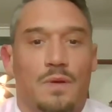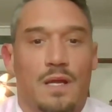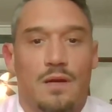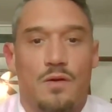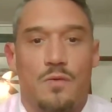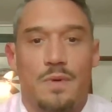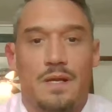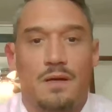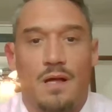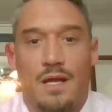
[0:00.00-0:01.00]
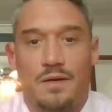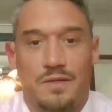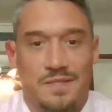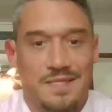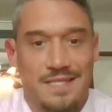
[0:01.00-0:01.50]
and nobody will
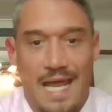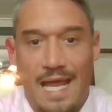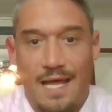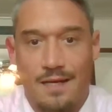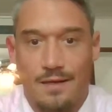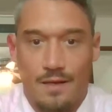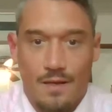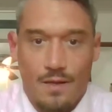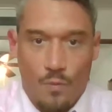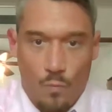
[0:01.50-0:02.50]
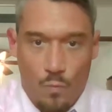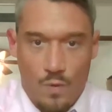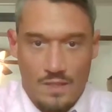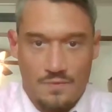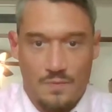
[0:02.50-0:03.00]
understand
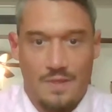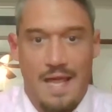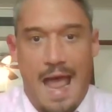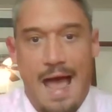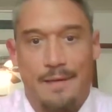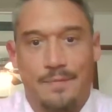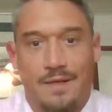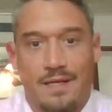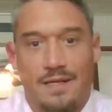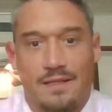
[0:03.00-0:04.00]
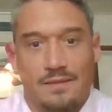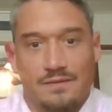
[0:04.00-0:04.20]
what's really happening.